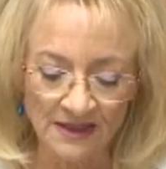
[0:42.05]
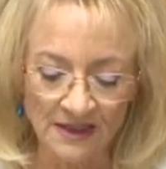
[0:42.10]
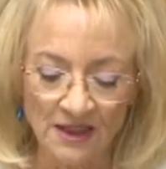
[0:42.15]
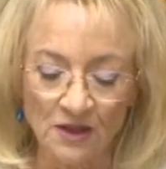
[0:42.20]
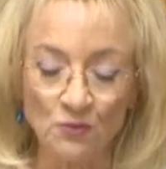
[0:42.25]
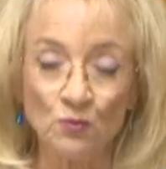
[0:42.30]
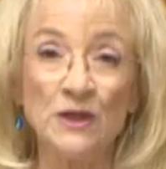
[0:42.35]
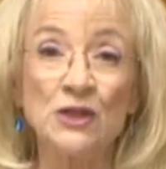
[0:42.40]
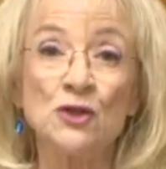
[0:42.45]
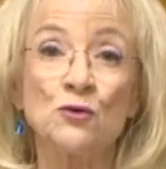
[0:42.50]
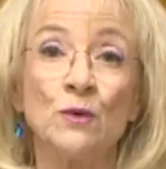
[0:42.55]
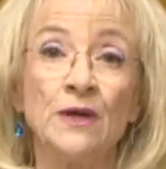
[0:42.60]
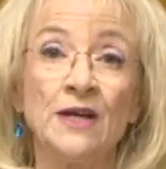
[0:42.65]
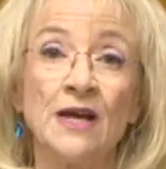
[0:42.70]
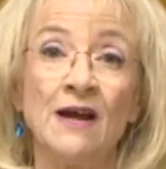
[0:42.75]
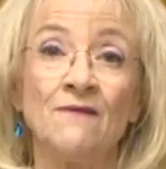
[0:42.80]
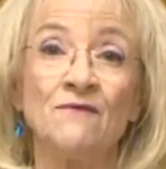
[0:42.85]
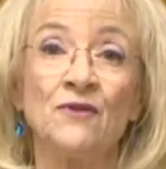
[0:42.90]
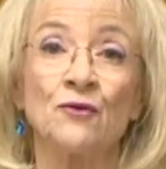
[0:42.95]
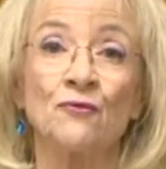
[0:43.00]
in which we
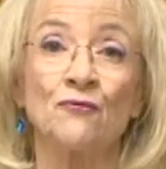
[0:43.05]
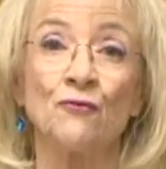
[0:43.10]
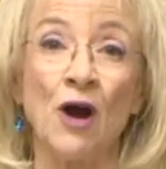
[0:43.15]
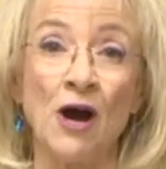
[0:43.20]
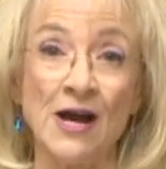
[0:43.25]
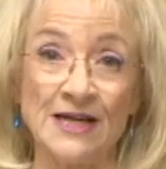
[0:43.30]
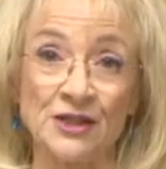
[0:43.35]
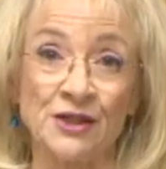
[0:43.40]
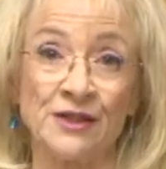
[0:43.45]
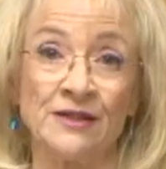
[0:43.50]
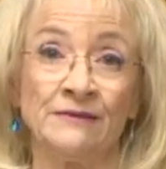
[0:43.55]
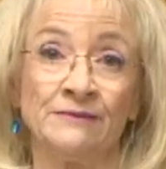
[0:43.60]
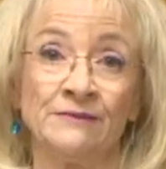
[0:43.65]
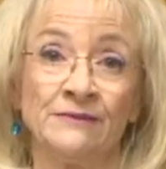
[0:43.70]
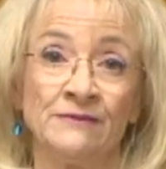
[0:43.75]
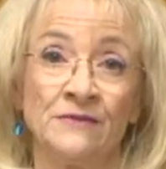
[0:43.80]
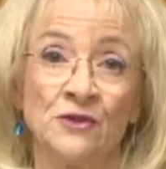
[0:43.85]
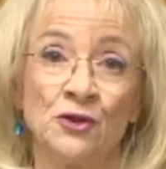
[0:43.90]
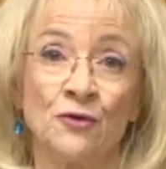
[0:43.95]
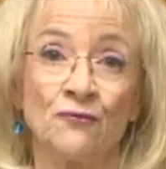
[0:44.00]
have the right
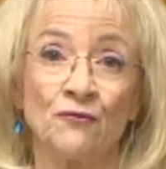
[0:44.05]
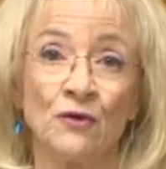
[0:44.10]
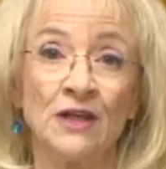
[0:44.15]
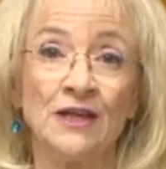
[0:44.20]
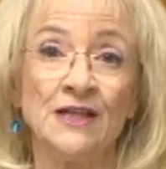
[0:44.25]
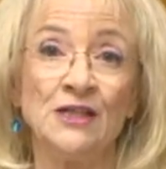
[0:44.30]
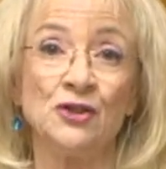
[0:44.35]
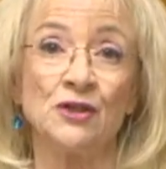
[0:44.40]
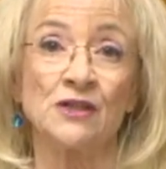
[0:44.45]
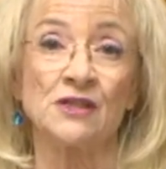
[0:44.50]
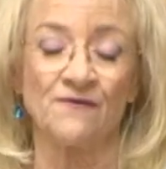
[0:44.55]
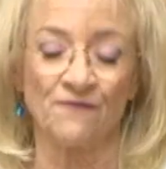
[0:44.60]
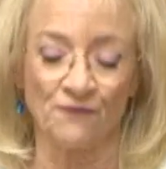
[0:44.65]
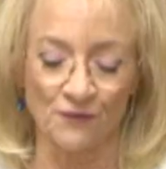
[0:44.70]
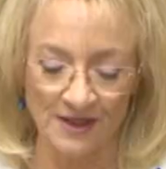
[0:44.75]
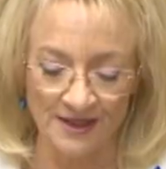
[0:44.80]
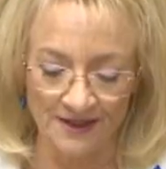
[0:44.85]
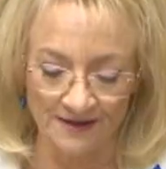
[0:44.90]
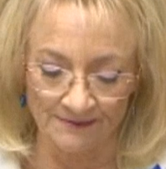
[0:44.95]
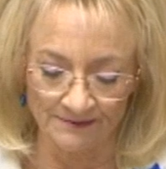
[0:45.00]
to religious
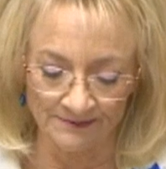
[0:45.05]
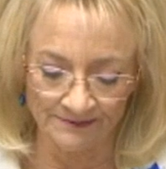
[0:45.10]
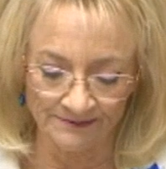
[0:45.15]
freedom.